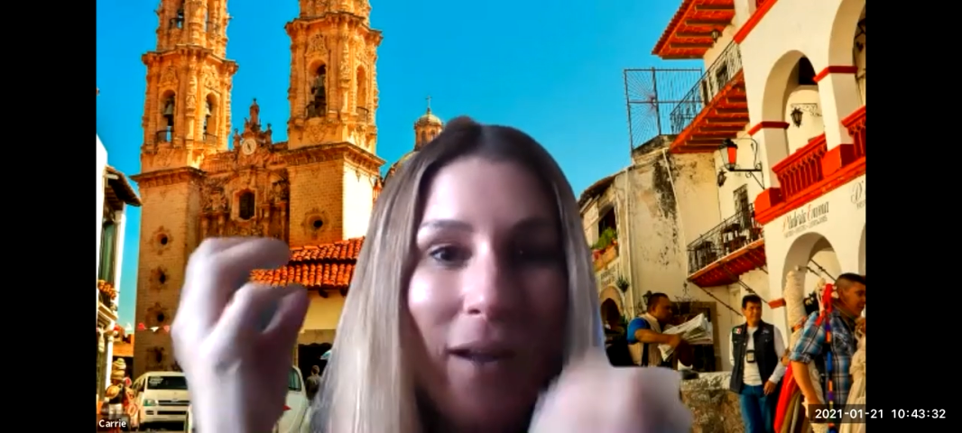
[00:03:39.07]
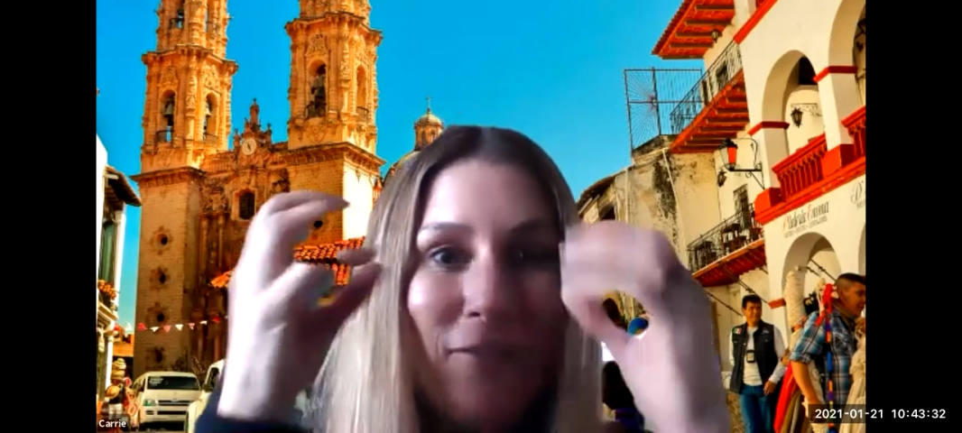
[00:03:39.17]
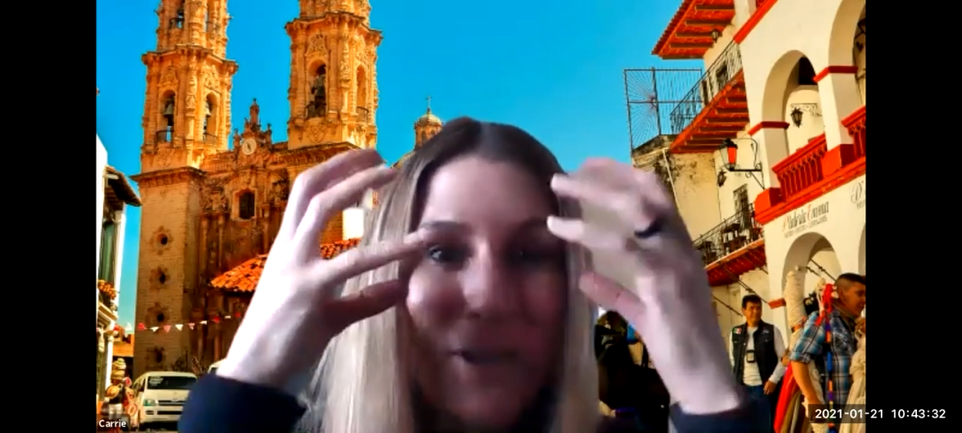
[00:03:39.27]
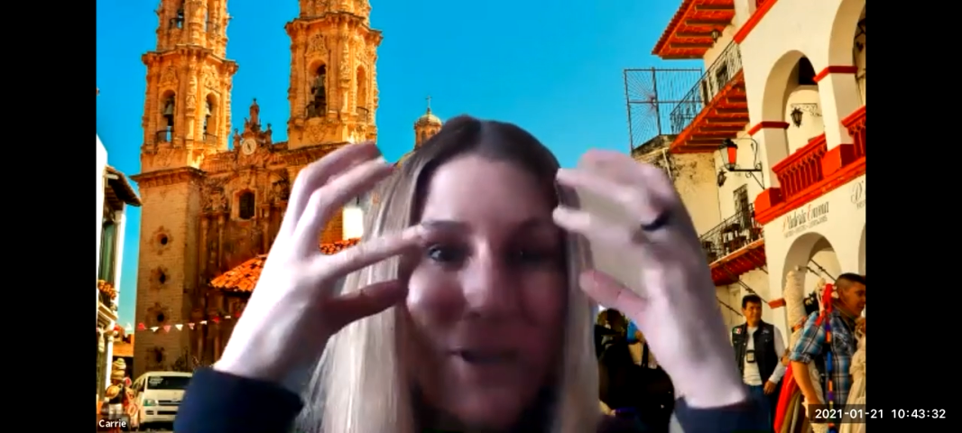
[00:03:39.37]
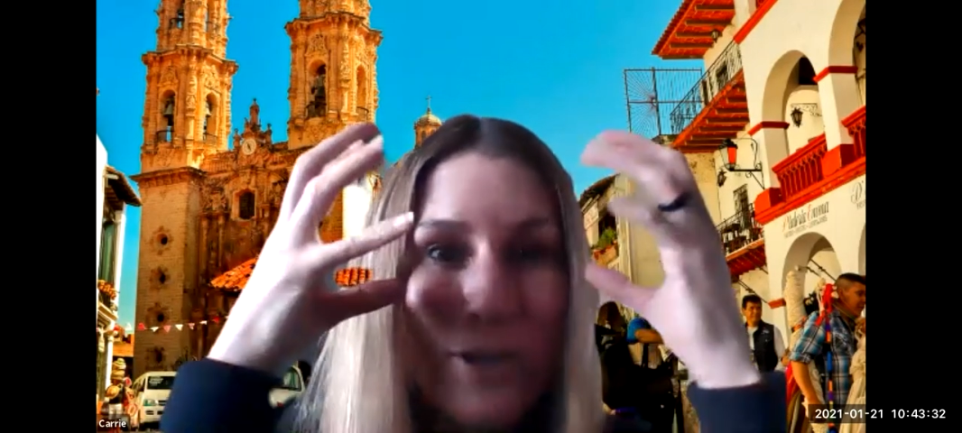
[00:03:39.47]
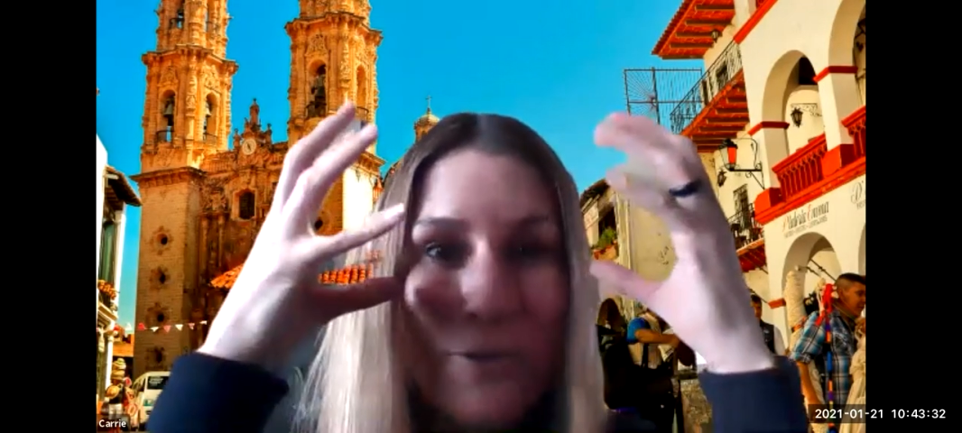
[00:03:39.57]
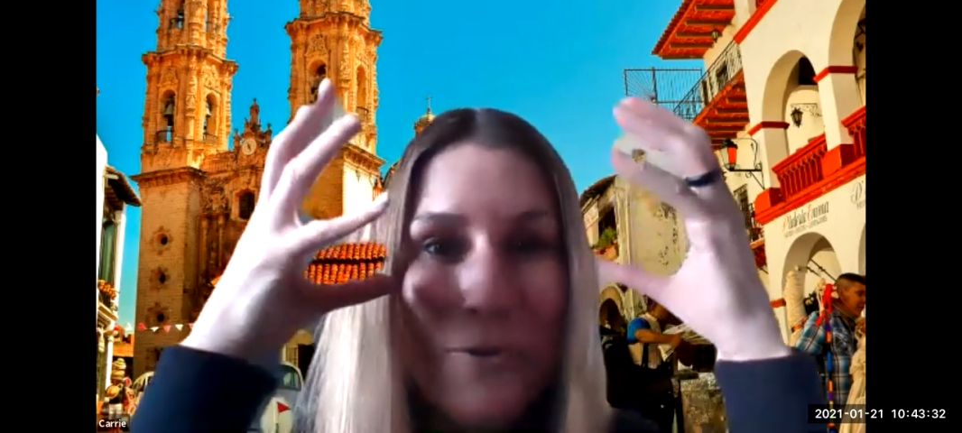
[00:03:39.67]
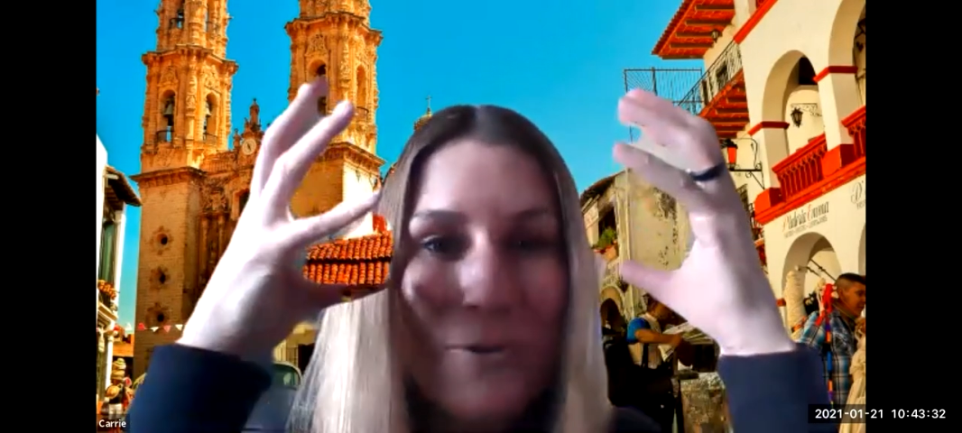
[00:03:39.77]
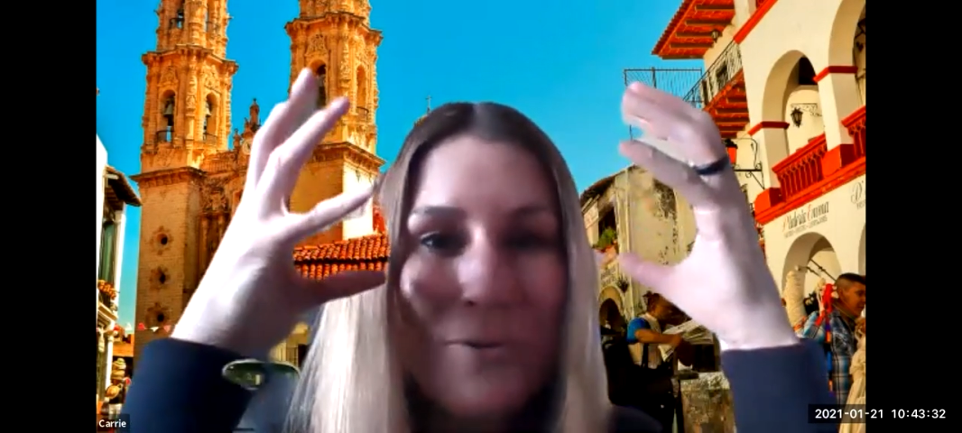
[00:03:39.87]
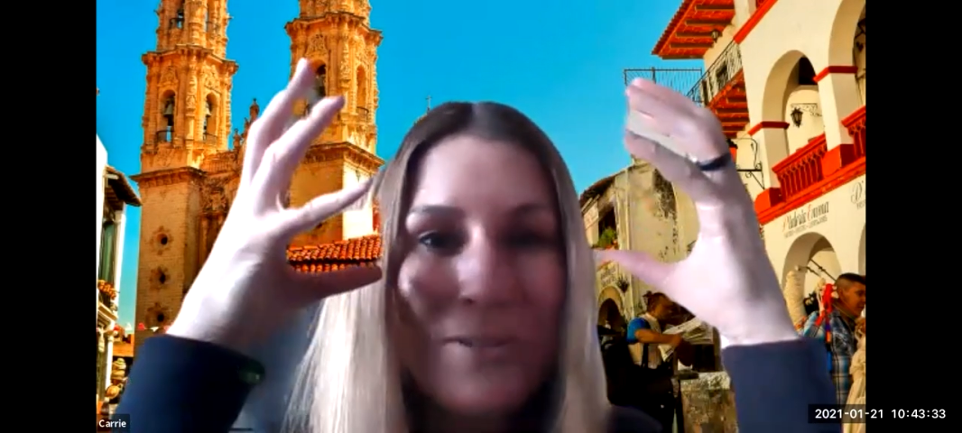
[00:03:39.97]
we have
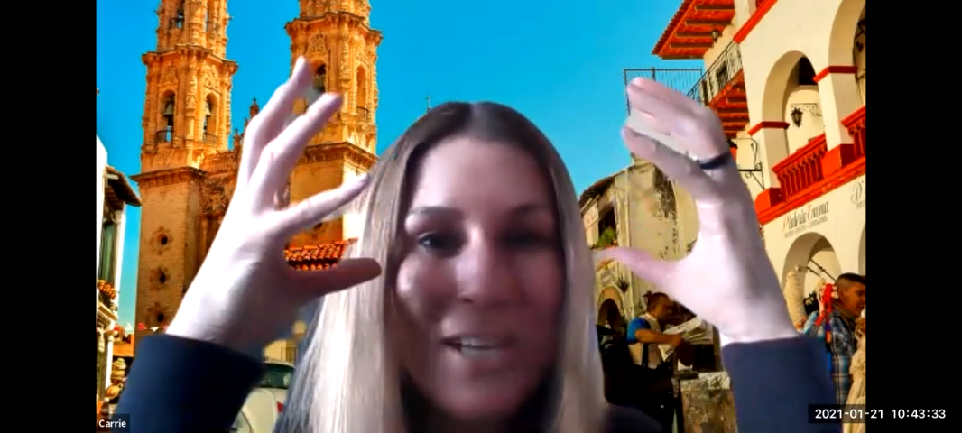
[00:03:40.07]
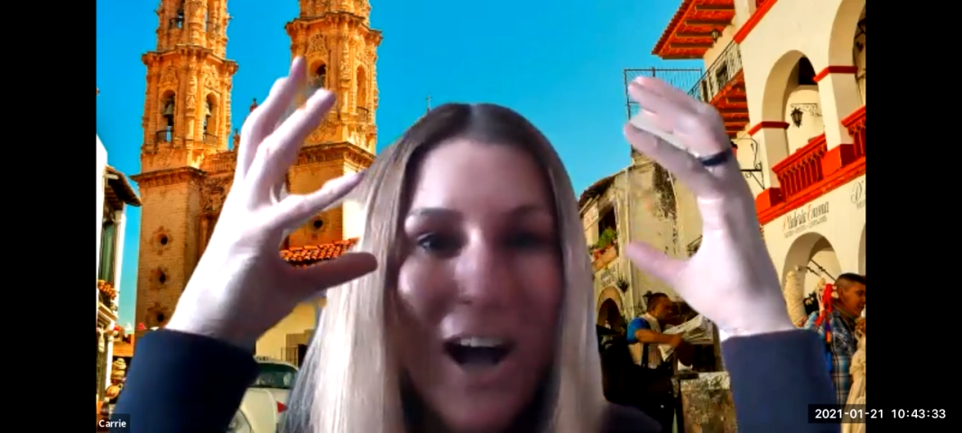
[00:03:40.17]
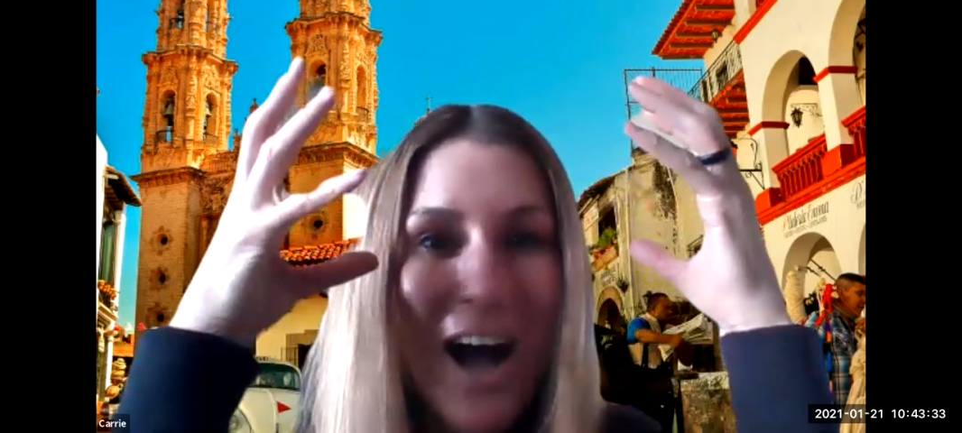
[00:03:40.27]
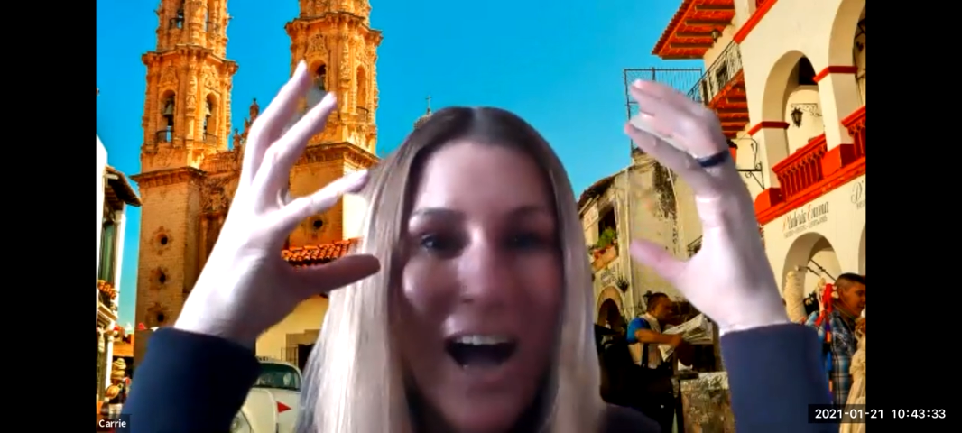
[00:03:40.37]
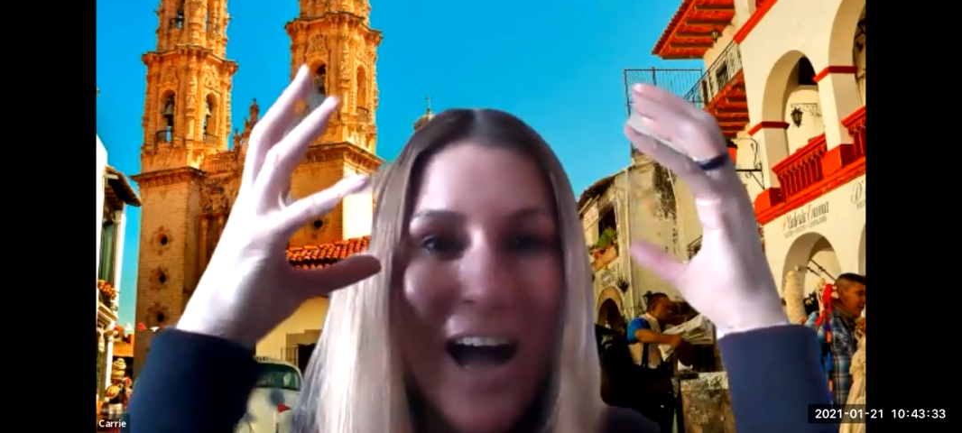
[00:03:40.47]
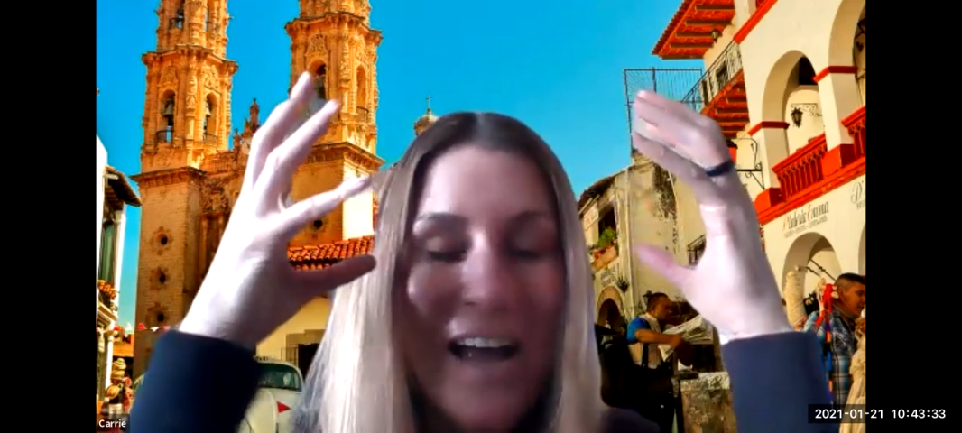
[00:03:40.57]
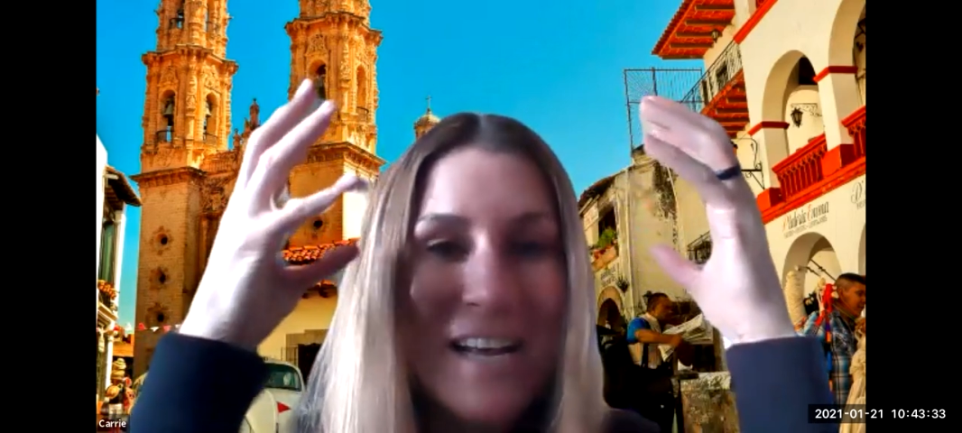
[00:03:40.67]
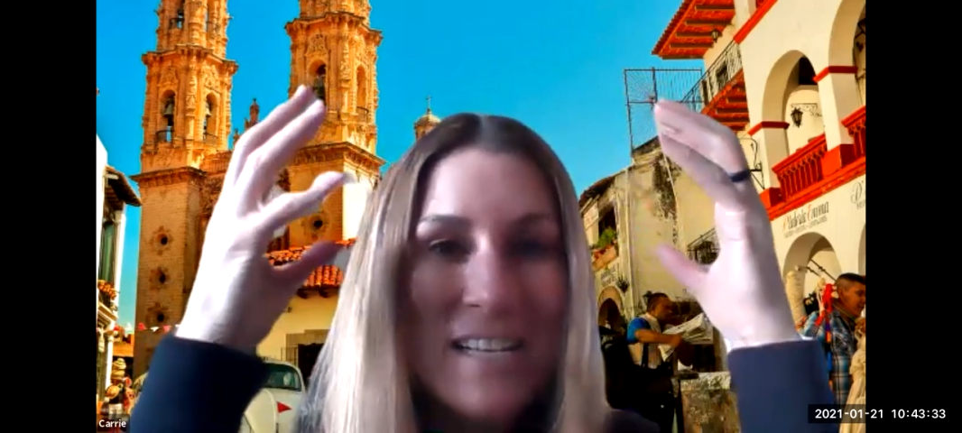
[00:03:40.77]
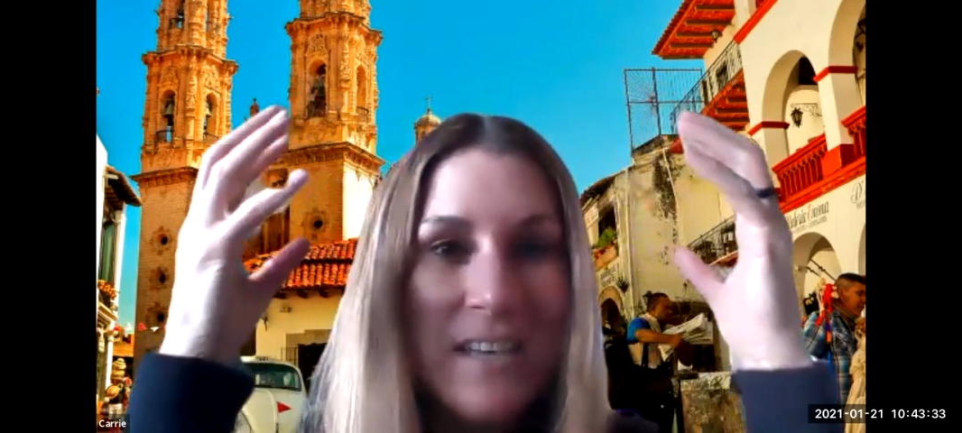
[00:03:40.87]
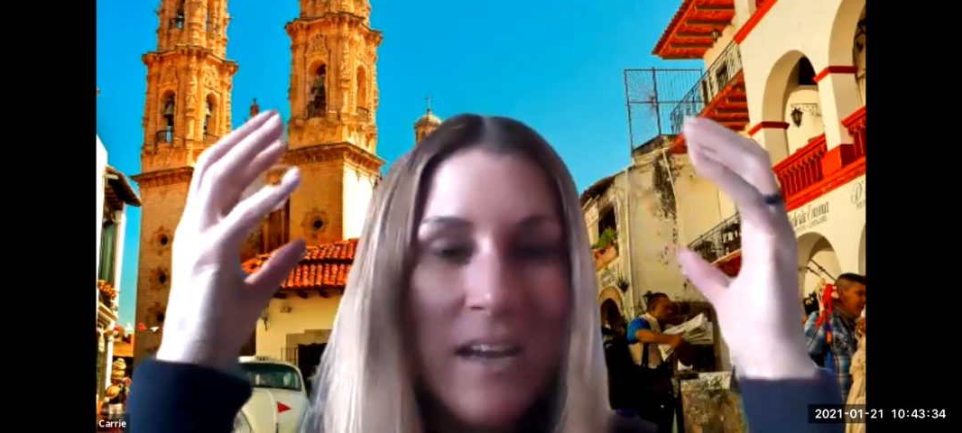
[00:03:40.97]
huge
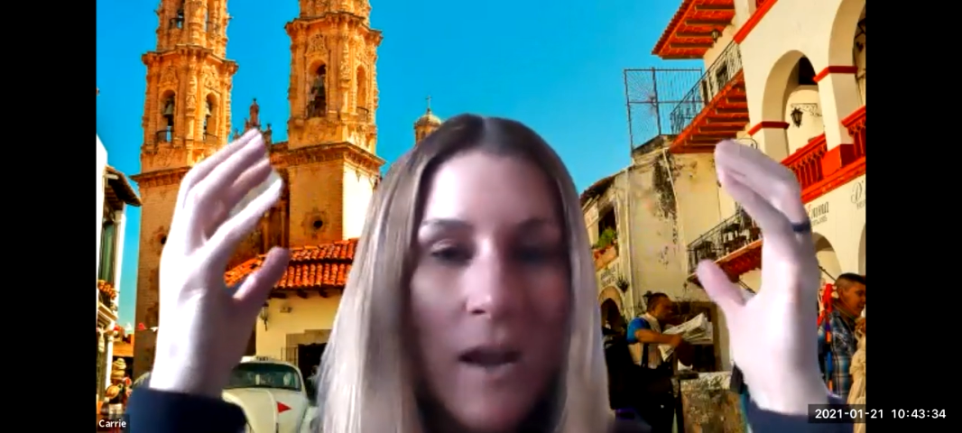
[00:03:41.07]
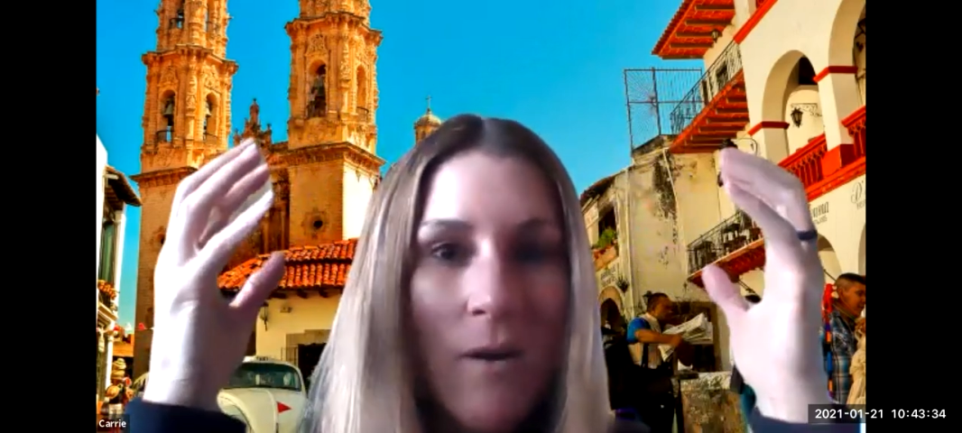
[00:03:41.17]
eyes.